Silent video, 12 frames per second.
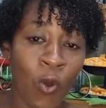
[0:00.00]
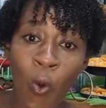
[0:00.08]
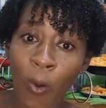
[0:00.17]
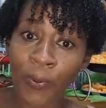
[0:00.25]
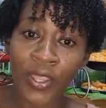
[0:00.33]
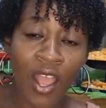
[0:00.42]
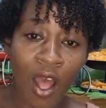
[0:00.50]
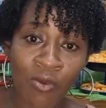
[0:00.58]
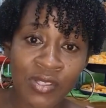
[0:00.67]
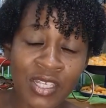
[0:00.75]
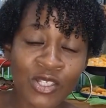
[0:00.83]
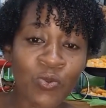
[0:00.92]
open
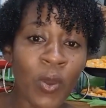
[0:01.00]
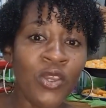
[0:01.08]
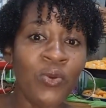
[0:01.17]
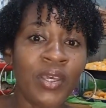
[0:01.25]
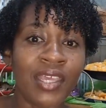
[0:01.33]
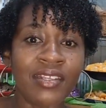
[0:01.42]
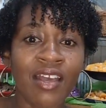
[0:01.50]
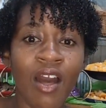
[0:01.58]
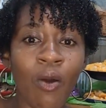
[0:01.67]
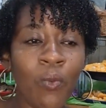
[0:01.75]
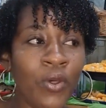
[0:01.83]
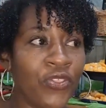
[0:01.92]
houses where you can
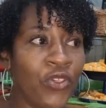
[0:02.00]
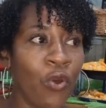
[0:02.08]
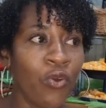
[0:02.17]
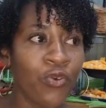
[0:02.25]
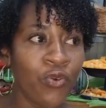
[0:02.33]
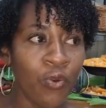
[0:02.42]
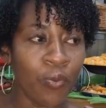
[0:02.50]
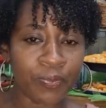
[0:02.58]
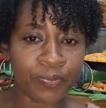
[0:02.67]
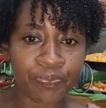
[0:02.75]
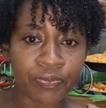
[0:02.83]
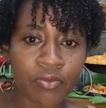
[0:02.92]
come with your group
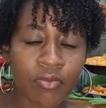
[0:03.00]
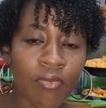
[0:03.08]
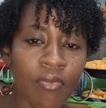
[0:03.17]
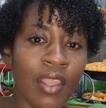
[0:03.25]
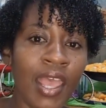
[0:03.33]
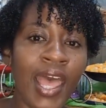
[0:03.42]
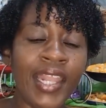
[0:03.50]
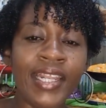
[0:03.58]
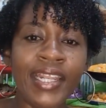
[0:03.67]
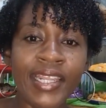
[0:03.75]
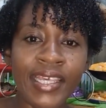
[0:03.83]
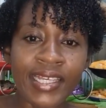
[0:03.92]

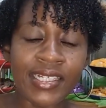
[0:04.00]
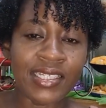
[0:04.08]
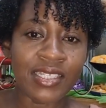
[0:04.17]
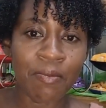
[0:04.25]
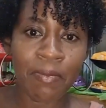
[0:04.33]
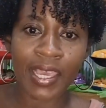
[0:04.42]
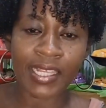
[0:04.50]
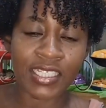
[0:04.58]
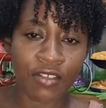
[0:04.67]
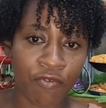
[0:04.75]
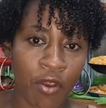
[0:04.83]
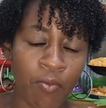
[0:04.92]
and learn to make
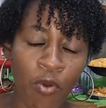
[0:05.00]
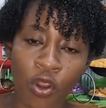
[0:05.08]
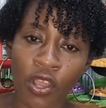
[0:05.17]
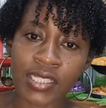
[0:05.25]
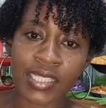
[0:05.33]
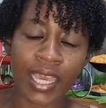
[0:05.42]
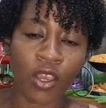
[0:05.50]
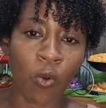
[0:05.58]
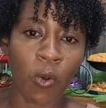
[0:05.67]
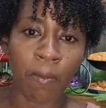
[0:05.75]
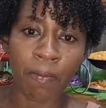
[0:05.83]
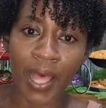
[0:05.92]
different products like
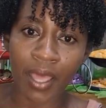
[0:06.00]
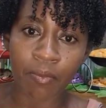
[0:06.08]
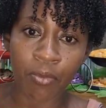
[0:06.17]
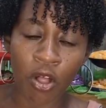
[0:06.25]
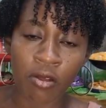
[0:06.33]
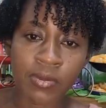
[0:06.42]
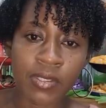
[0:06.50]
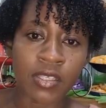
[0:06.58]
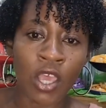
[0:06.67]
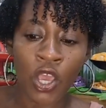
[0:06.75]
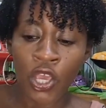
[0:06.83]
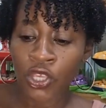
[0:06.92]
our bath bombs.
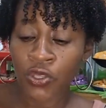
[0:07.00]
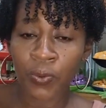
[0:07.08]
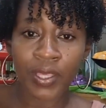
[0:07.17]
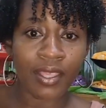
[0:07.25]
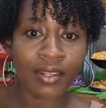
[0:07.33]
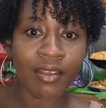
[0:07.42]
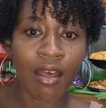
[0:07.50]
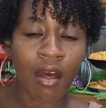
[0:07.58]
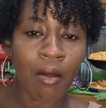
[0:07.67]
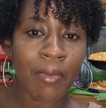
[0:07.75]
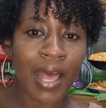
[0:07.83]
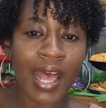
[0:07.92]
You can
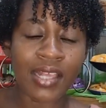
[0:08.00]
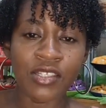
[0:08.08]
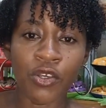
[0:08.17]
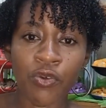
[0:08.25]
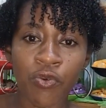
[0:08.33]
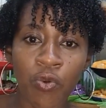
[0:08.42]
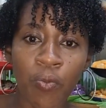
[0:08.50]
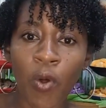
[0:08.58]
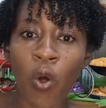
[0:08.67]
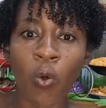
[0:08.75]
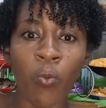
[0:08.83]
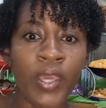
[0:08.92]
come as a group,
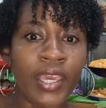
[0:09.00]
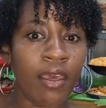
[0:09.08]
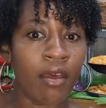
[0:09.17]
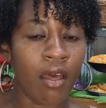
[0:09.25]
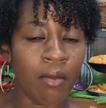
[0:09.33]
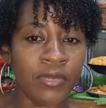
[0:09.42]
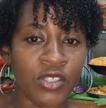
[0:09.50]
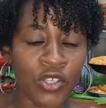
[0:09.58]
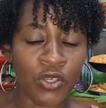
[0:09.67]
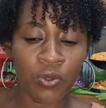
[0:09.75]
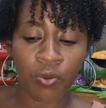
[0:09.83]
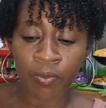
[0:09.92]
or we can come to
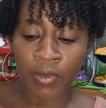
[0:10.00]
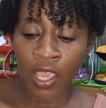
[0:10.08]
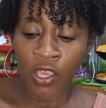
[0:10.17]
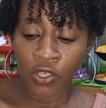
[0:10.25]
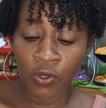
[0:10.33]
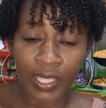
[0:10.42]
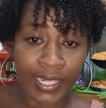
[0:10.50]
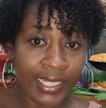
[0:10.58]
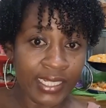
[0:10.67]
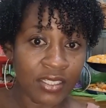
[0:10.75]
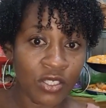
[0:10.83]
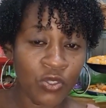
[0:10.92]
you. You can
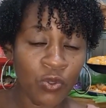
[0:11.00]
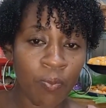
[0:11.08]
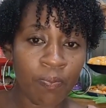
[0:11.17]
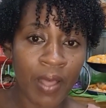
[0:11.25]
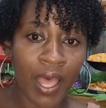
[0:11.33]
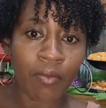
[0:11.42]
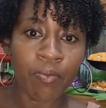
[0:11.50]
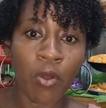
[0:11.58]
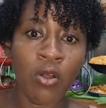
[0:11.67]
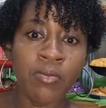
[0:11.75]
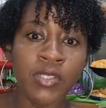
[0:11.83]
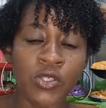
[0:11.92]
learn to do bath
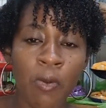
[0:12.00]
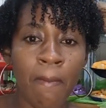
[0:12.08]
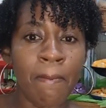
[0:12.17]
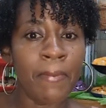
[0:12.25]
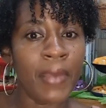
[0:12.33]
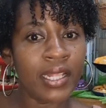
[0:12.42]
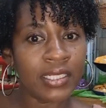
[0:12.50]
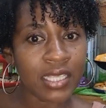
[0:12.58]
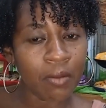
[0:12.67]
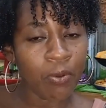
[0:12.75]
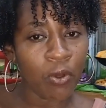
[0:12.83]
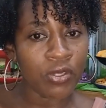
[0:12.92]
bombs, melt
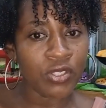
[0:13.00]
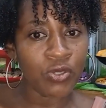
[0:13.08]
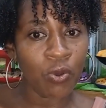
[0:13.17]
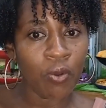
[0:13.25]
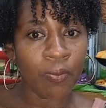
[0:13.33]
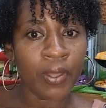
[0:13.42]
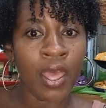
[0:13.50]
and pour soap,